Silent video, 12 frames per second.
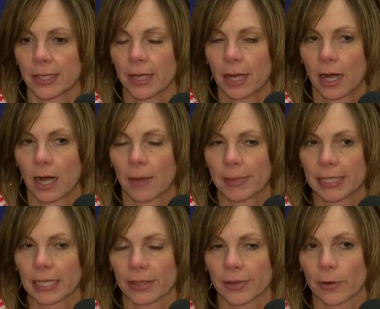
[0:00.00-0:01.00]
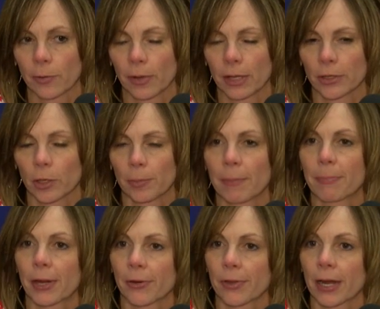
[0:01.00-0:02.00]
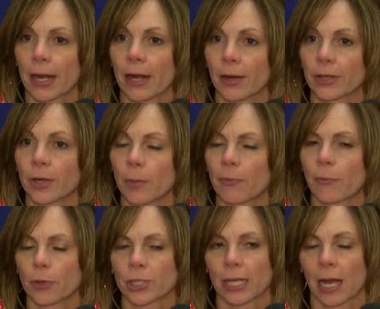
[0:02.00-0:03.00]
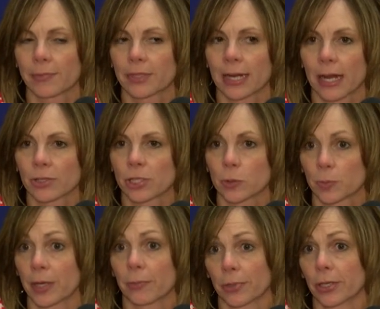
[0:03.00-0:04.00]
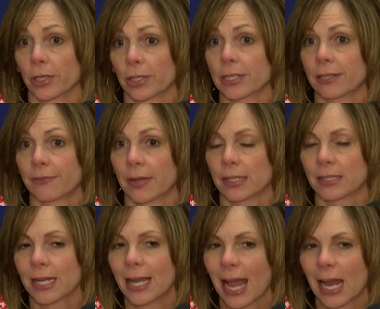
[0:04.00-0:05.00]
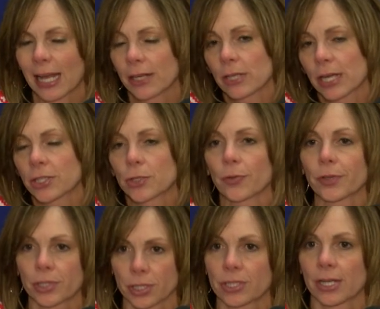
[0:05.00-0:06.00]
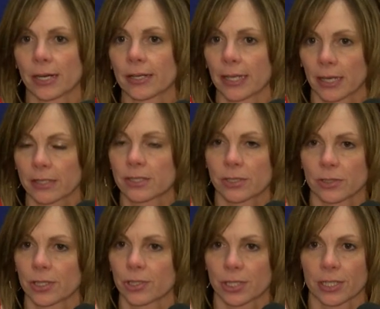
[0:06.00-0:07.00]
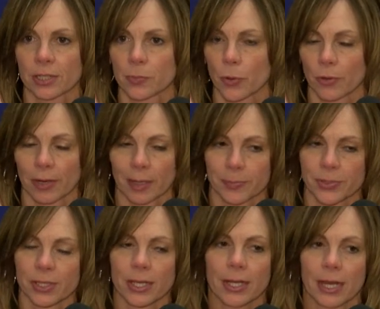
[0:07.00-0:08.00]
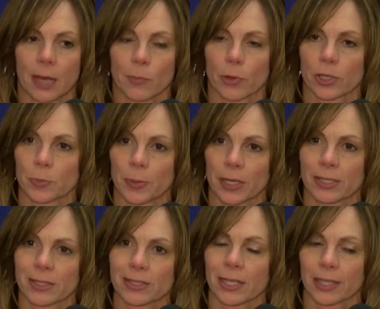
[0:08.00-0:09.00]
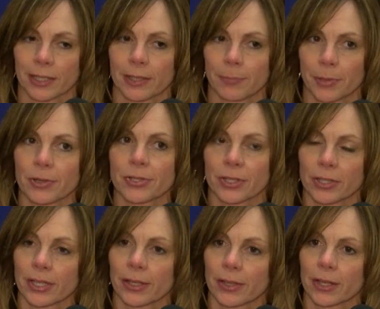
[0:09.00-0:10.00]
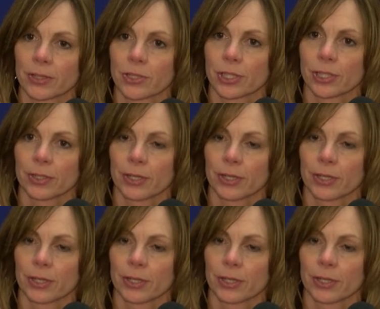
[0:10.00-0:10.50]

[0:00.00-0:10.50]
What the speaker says: and get a little bit better there. You know, before she opted out, she was playing really good defense. And I just don't think she's there yet. I still think she needs more reps and more experience and taking it personally that she